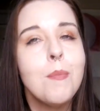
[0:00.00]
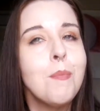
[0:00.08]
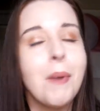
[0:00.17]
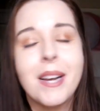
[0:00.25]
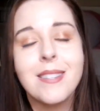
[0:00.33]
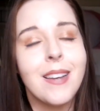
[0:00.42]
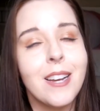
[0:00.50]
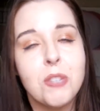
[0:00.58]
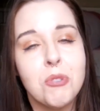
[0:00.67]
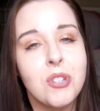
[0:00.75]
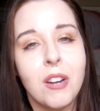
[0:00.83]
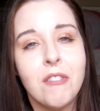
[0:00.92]
My size
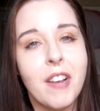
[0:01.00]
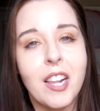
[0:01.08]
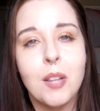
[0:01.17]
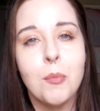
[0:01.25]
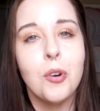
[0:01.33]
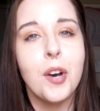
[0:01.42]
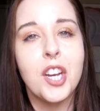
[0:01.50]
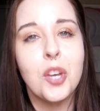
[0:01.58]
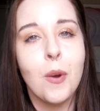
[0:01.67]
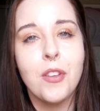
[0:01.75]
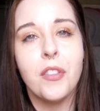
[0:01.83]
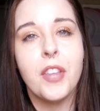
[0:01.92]
was not available
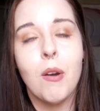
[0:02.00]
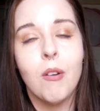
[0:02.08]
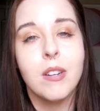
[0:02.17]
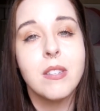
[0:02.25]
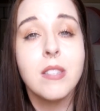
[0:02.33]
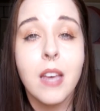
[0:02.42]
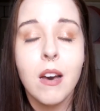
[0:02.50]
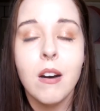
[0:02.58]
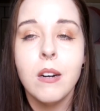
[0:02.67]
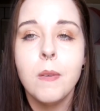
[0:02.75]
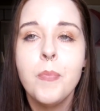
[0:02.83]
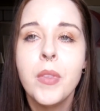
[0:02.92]
anywhere that they were on
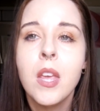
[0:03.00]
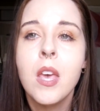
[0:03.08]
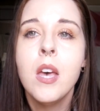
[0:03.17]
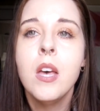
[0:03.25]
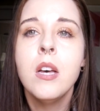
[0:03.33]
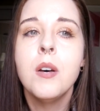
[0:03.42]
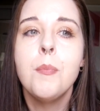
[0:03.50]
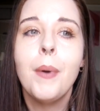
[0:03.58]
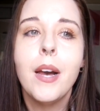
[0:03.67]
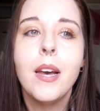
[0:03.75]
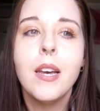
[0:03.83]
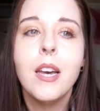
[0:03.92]
sale.
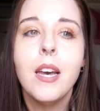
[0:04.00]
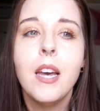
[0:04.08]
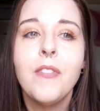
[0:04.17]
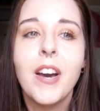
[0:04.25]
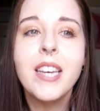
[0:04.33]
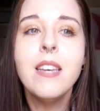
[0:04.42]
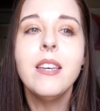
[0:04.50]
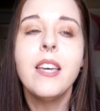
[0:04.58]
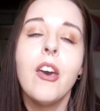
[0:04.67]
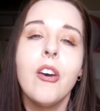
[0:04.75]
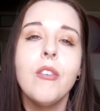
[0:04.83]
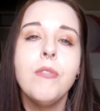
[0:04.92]
But if I can
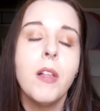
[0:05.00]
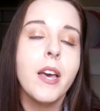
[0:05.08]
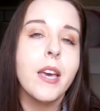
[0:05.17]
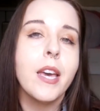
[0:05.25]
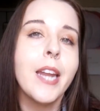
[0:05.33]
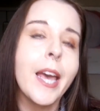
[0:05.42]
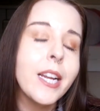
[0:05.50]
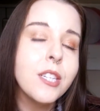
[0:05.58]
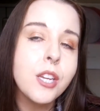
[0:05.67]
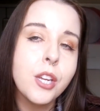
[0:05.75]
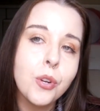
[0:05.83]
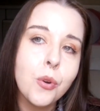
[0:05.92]
give like an
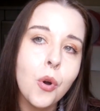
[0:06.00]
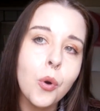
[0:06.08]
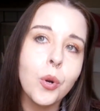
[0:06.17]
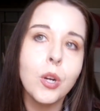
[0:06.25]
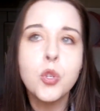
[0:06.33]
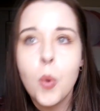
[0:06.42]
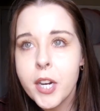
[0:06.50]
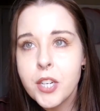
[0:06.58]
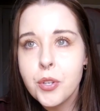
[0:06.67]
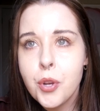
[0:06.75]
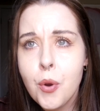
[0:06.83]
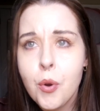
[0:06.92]
18-year-old or a
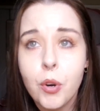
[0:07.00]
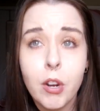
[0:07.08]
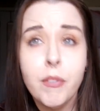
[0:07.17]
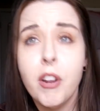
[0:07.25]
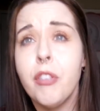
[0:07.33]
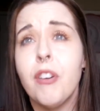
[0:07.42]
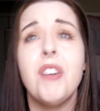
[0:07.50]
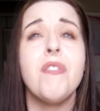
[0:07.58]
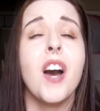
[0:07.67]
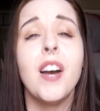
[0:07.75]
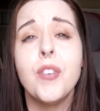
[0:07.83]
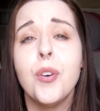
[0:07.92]
22-year-old or even a
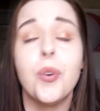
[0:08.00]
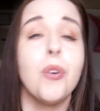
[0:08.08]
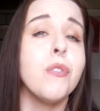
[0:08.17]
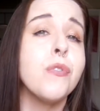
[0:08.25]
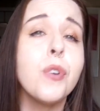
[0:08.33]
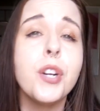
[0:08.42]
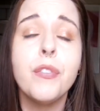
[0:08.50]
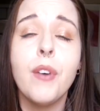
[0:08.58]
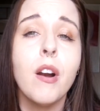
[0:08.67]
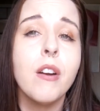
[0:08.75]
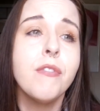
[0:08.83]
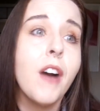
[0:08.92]
35-year-old or a
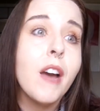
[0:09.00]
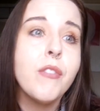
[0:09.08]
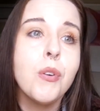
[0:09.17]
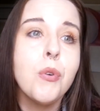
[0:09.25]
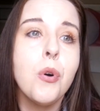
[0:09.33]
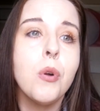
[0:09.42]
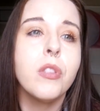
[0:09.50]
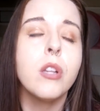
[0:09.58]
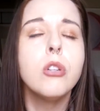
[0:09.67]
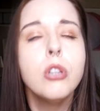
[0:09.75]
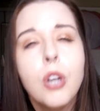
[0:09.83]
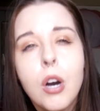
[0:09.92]
45-year-old the
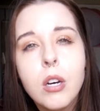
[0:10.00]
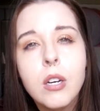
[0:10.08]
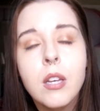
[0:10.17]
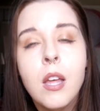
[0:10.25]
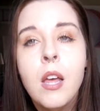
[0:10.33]
look